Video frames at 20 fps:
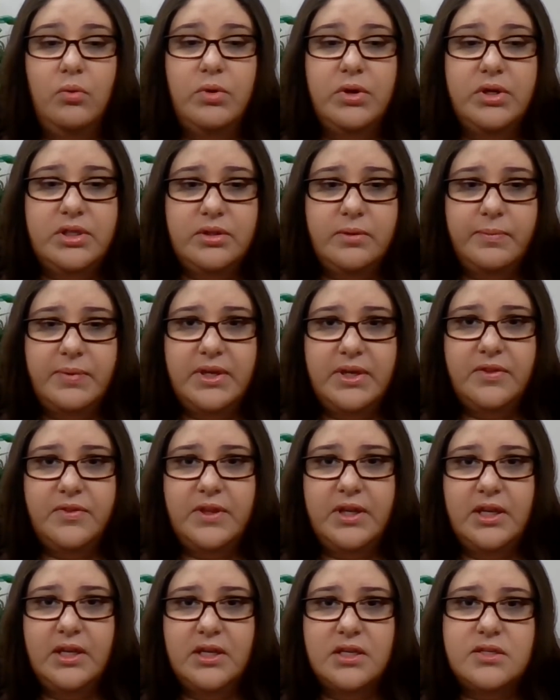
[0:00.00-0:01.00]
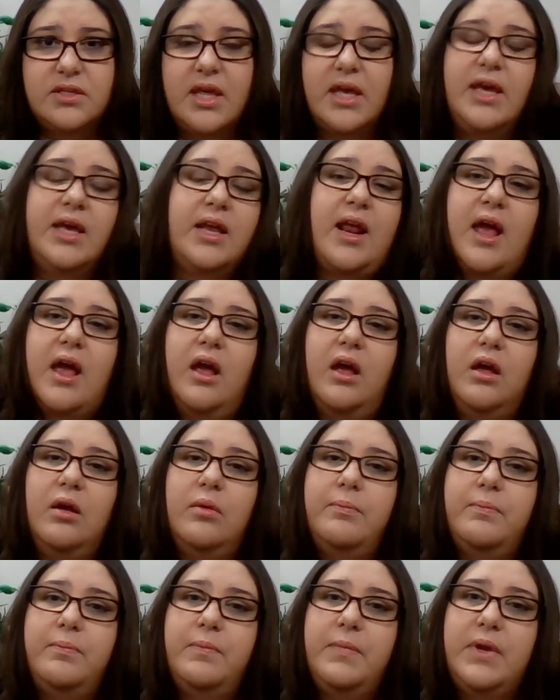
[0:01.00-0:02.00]
One of the big things that
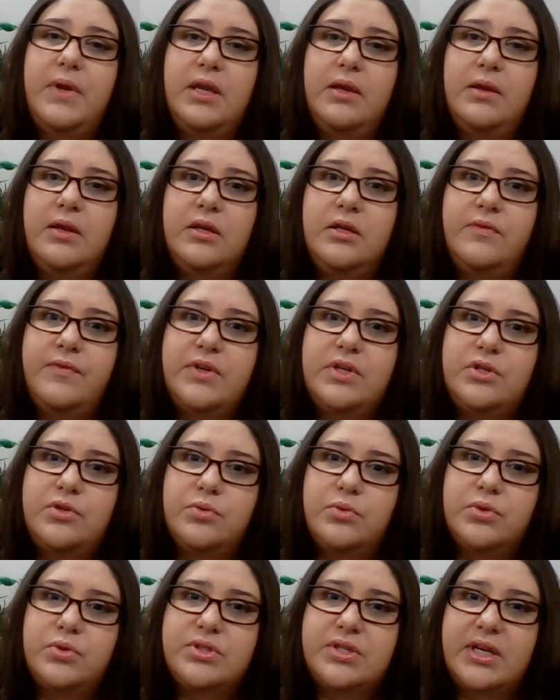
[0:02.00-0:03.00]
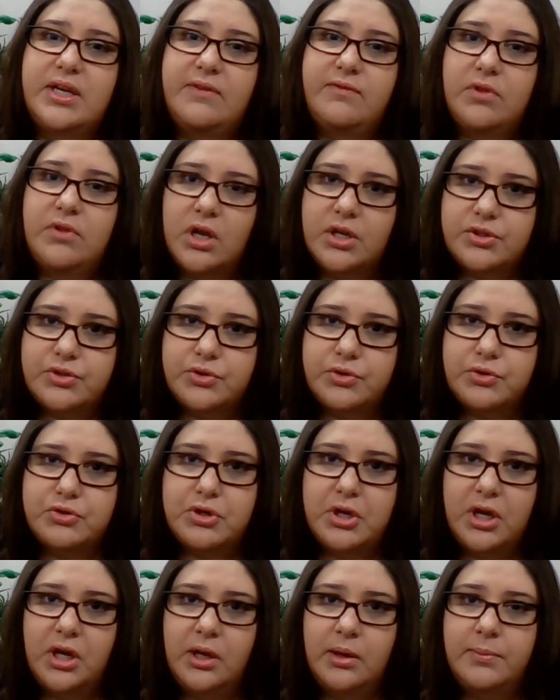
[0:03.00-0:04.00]
individuals that have lost their
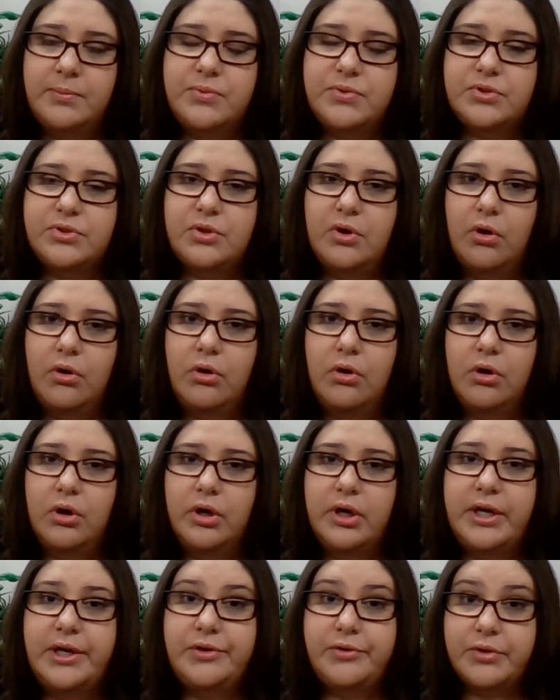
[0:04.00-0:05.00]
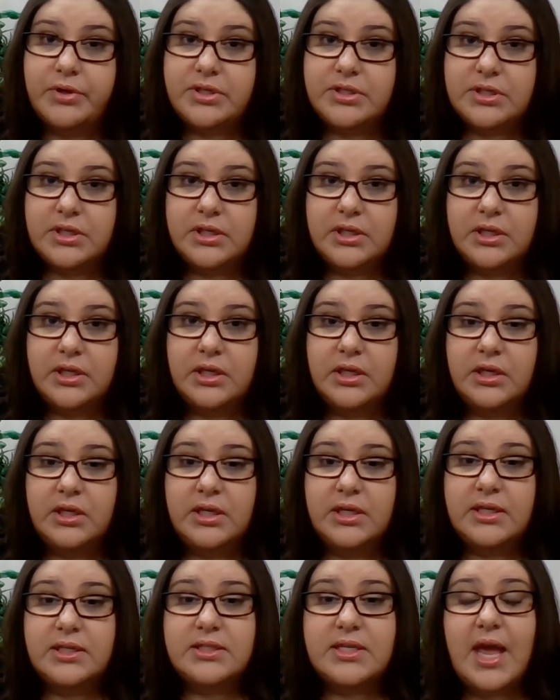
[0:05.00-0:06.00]
jobs are interested in
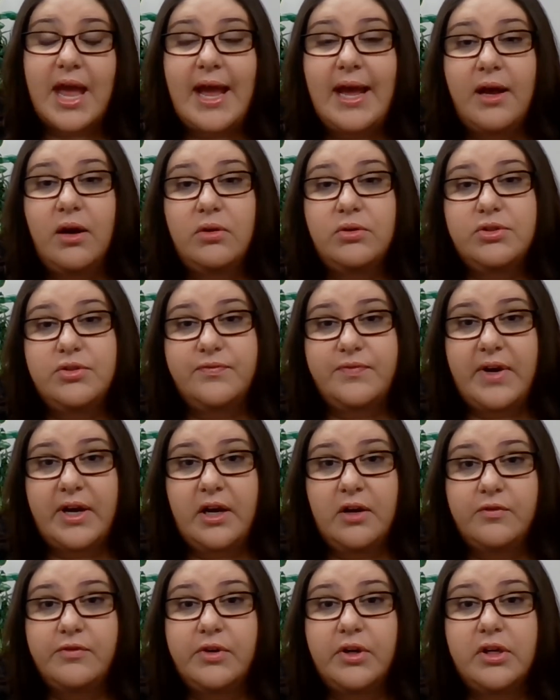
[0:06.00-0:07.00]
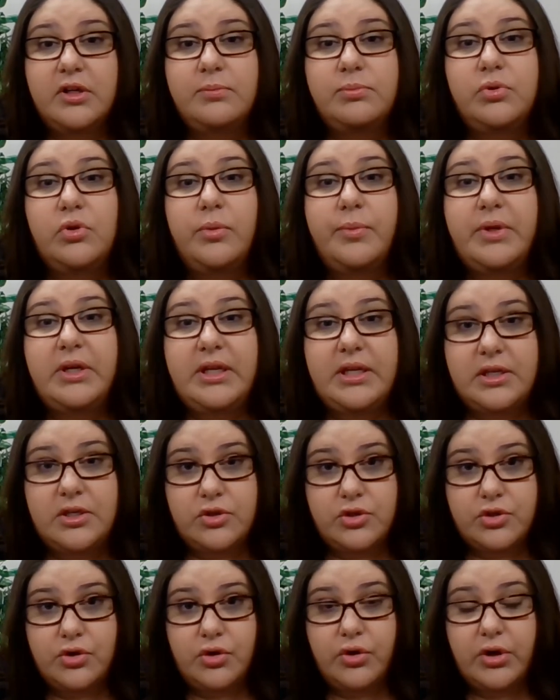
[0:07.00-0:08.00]
is how to file for unemployment
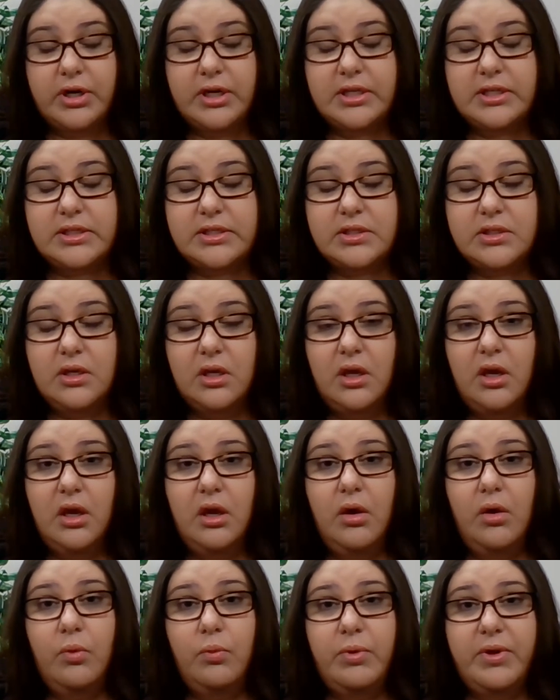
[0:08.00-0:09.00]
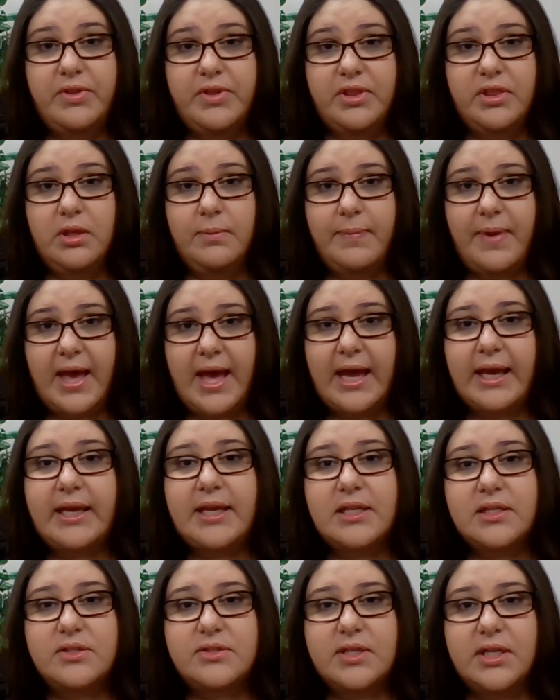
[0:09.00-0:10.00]
insurance. Within the
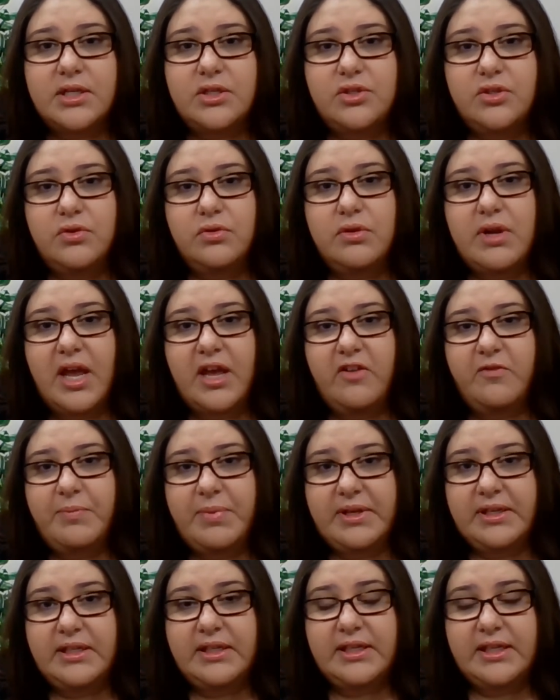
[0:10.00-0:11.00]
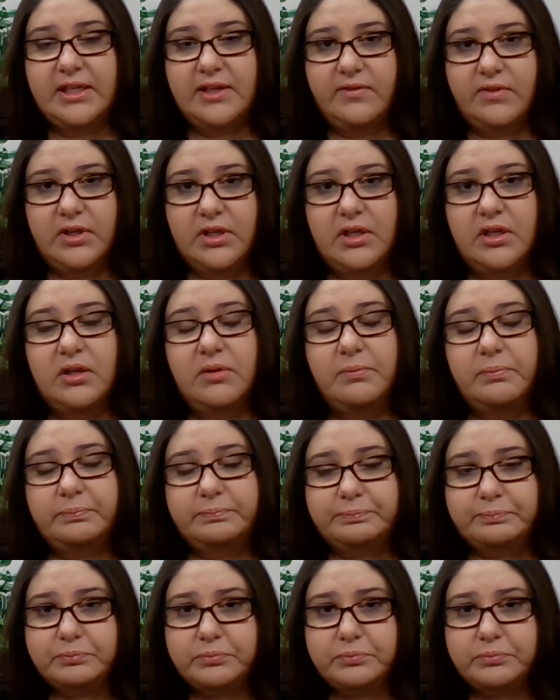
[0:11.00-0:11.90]
packets that you have been given,